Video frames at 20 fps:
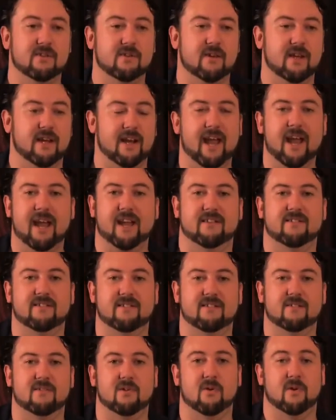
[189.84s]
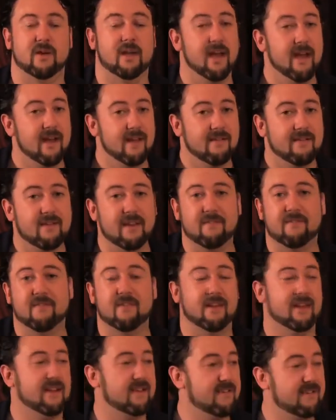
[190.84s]
to enhance the story.
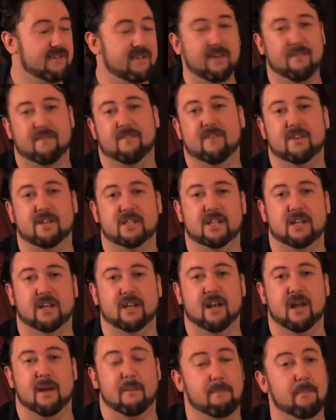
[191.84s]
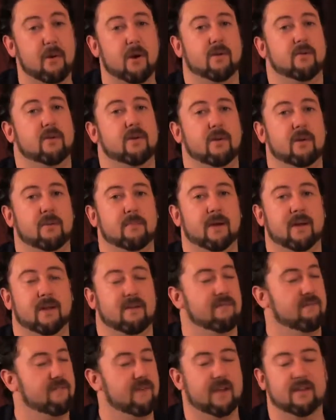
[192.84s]
Definitely, definitely check it out. Binary Domain,
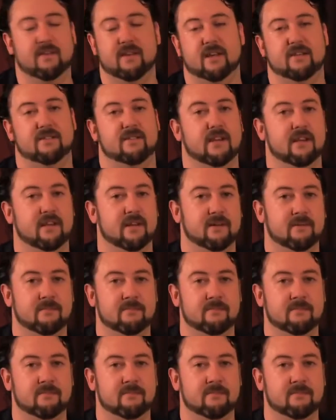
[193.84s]
fantastic.